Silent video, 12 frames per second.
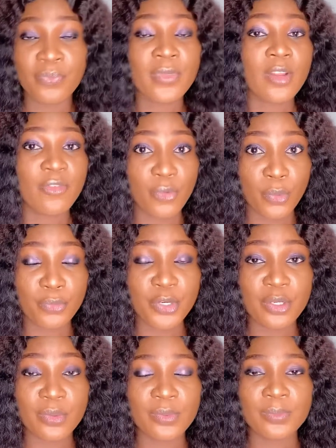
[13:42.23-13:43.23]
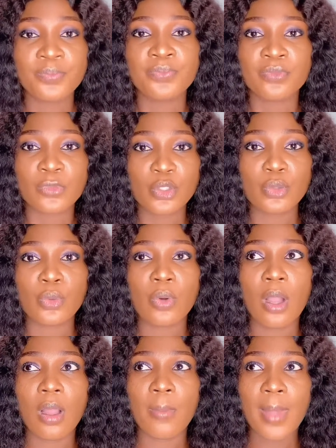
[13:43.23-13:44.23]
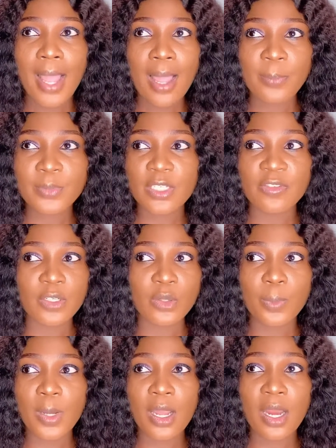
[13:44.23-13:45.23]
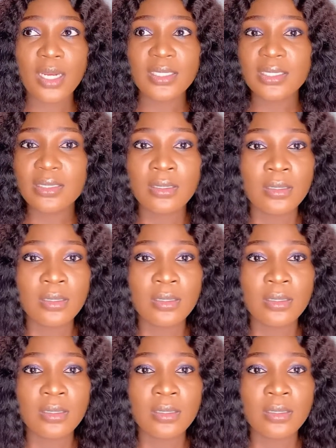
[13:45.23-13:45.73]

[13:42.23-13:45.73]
for real. So app developers,